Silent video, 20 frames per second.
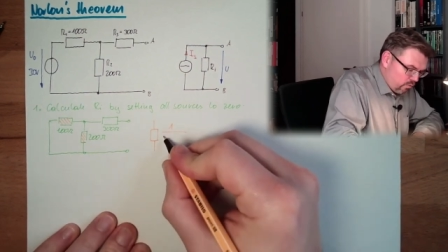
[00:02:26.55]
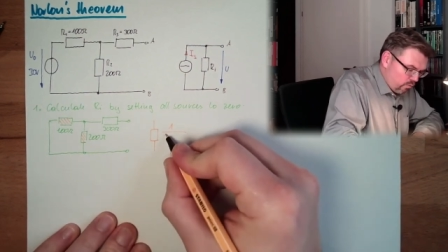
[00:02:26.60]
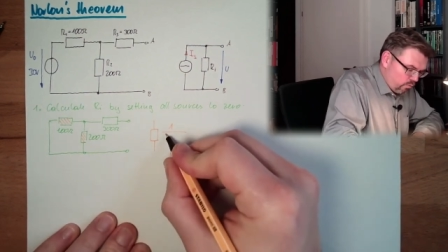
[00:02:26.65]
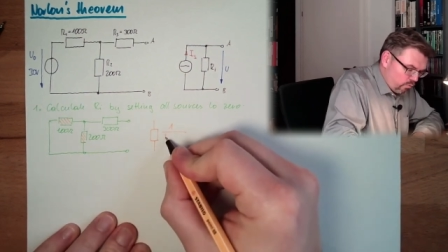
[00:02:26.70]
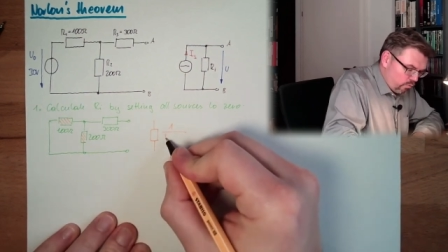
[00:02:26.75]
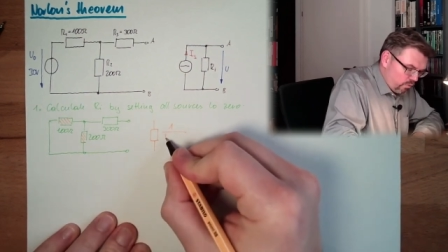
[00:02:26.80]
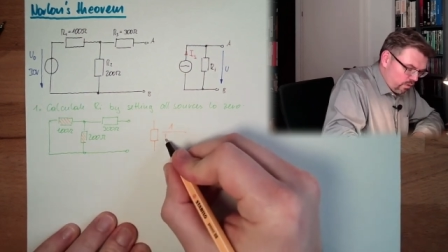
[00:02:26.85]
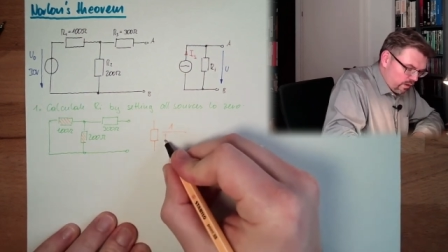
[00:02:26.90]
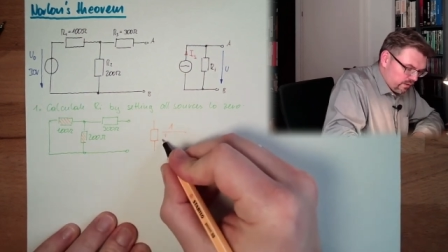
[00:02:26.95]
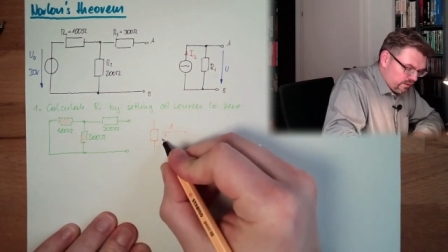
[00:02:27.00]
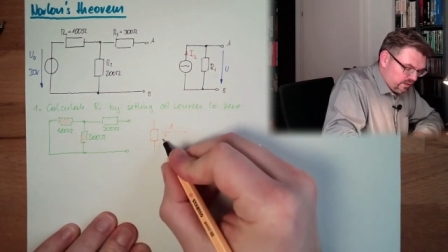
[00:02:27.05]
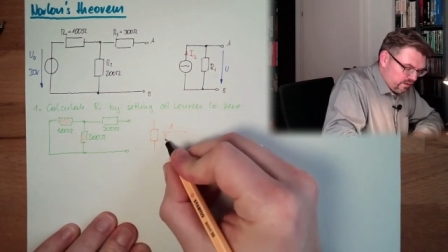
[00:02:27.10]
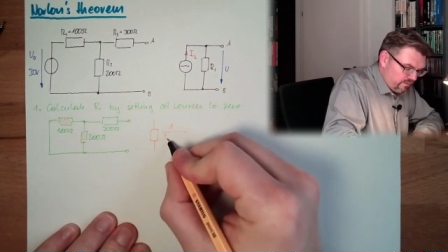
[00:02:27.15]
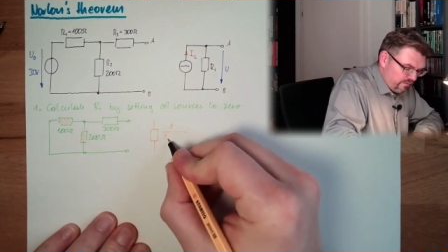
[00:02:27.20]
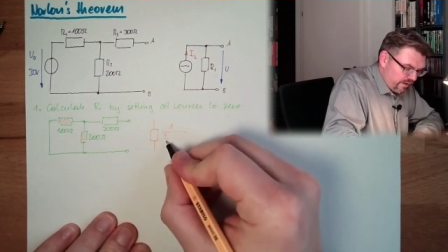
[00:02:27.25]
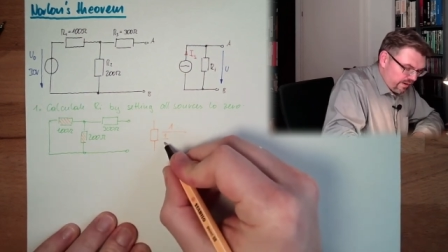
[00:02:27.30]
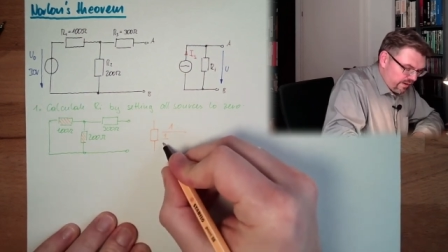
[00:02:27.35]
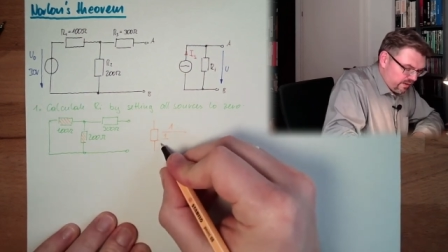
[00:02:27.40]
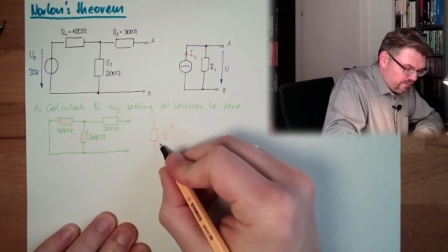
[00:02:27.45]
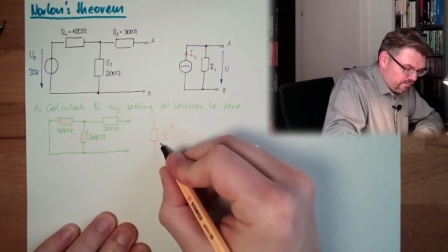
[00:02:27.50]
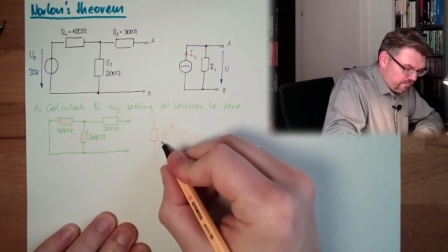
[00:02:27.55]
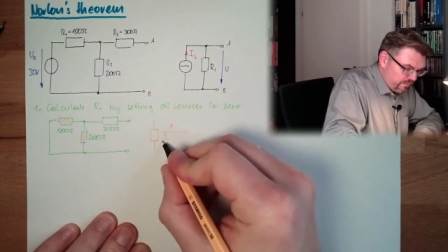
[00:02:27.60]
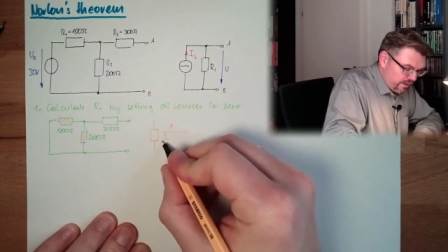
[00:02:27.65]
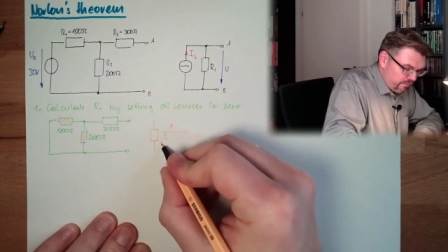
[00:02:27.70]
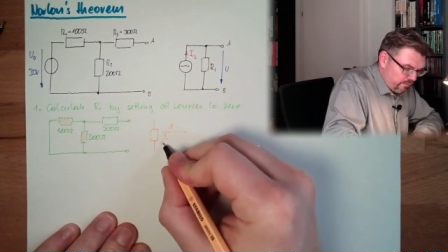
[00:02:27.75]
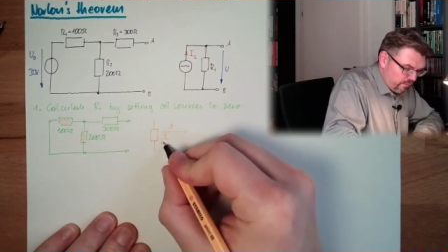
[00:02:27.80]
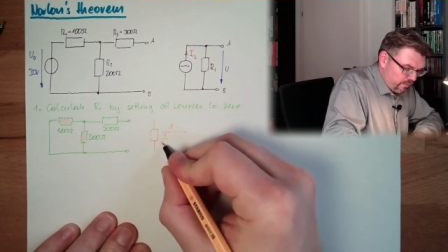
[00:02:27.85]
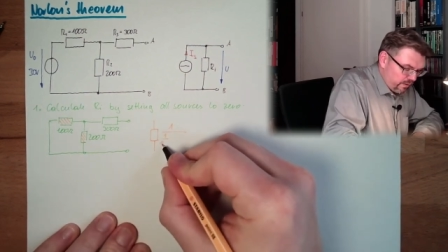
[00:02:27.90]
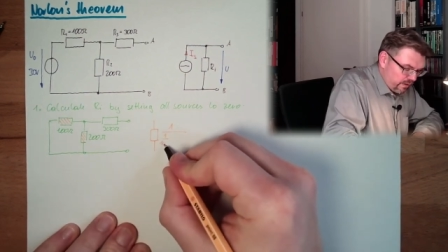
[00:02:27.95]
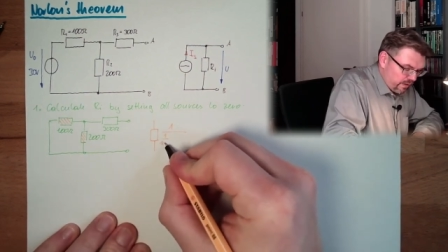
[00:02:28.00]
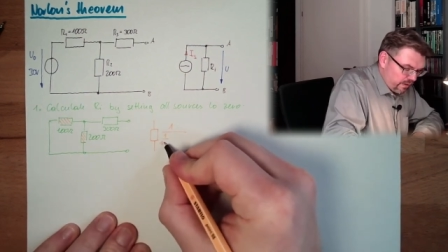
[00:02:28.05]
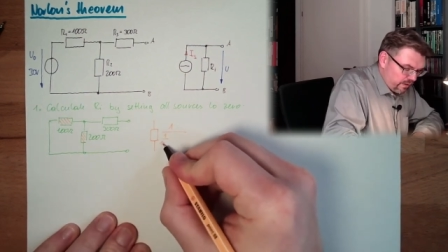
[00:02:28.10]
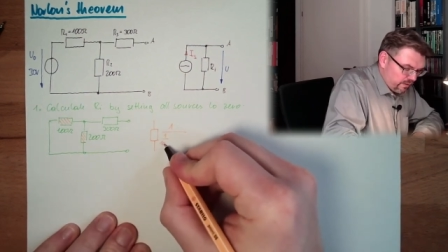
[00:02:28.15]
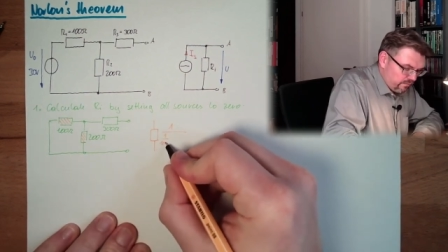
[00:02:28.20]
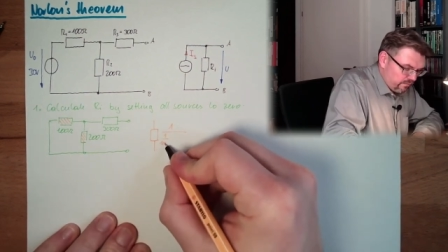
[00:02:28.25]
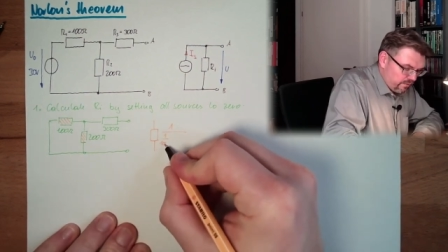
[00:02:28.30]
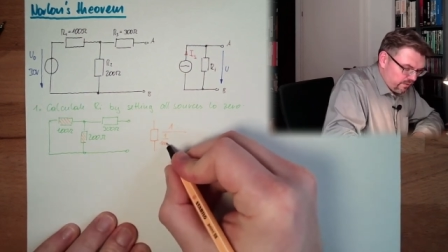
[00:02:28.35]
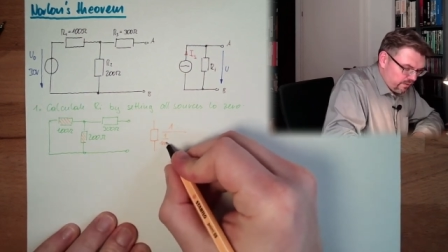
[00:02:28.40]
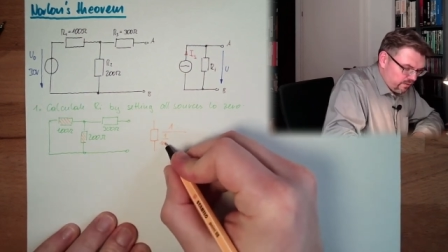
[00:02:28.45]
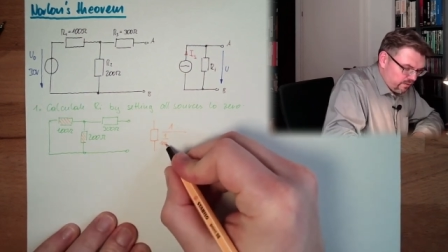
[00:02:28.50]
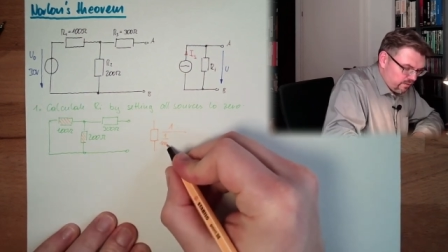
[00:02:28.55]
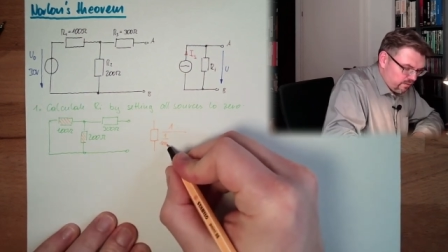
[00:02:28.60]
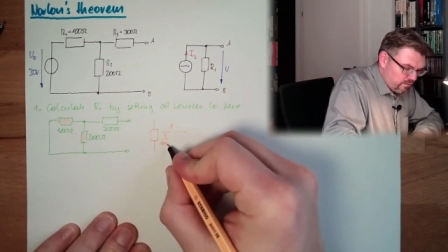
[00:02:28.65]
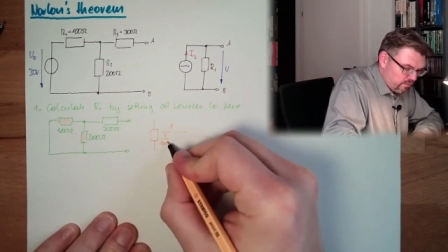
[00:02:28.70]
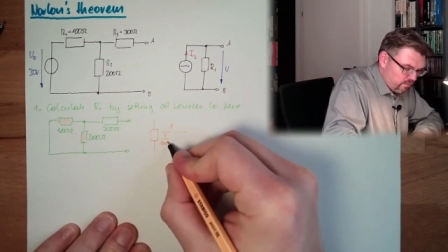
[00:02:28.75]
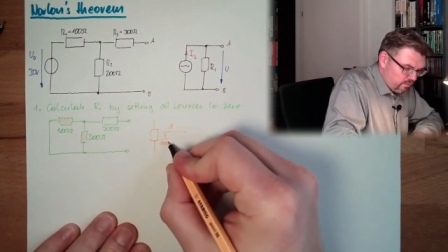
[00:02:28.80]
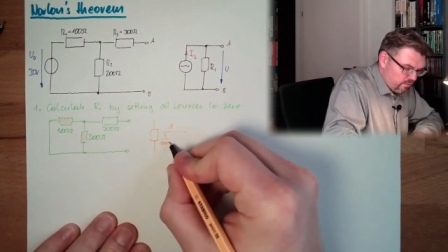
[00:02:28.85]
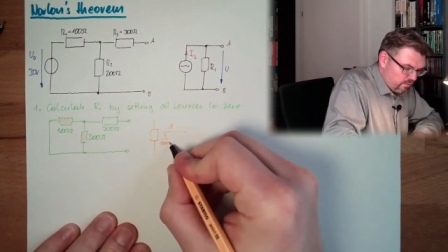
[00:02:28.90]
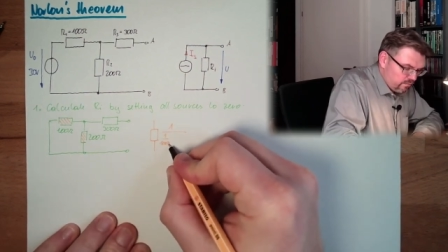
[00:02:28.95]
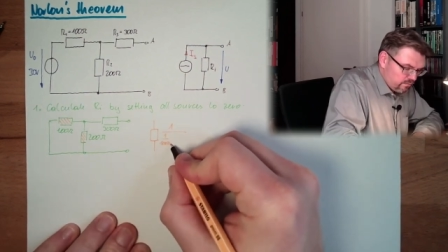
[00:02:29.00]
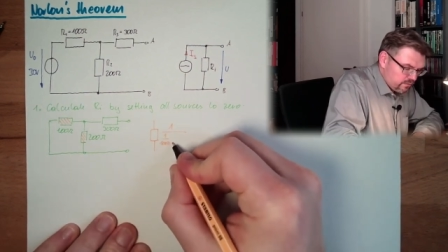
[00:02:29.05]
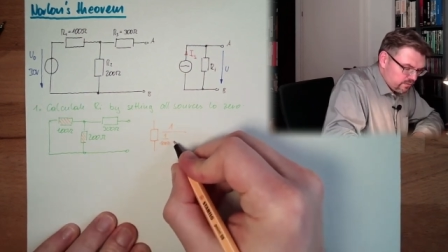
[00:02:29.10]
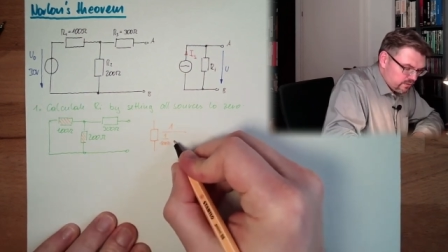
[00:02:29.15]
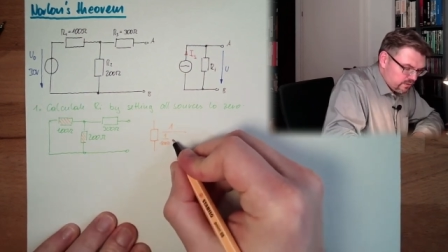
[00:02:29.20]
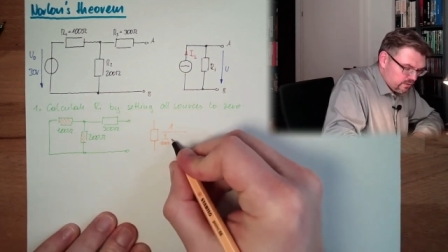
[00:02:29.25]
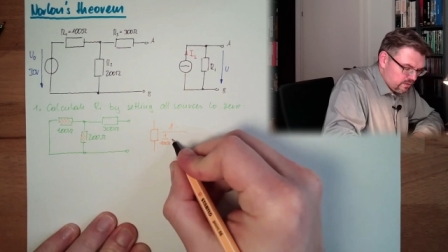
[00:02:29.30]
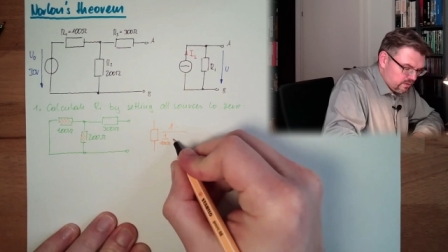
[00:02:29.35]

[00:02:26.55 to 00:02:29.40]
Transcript: 1 divided by 100 ohms